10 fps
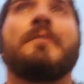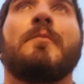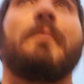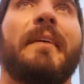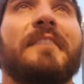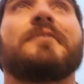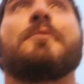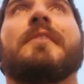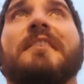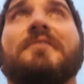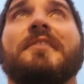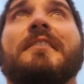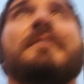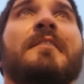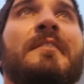walk past the courthouse
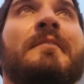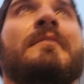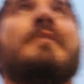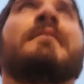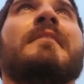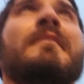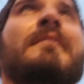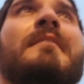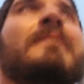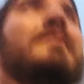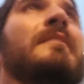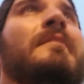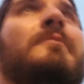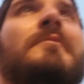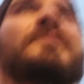again,
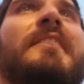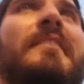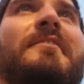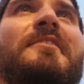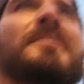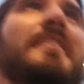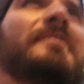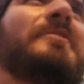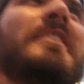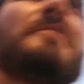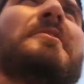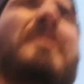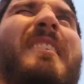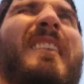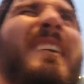which has a giant
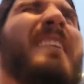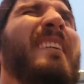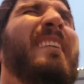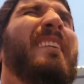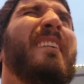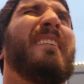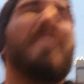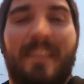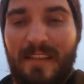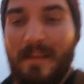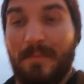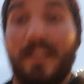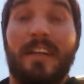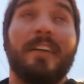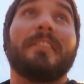statue, and I'm
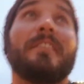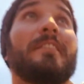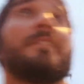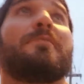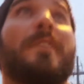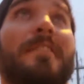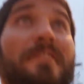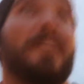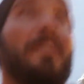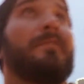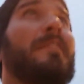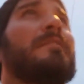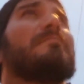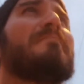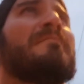blind as well as deaf.
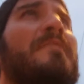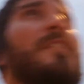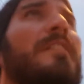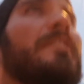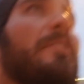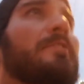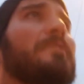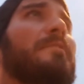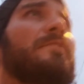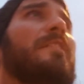Colonel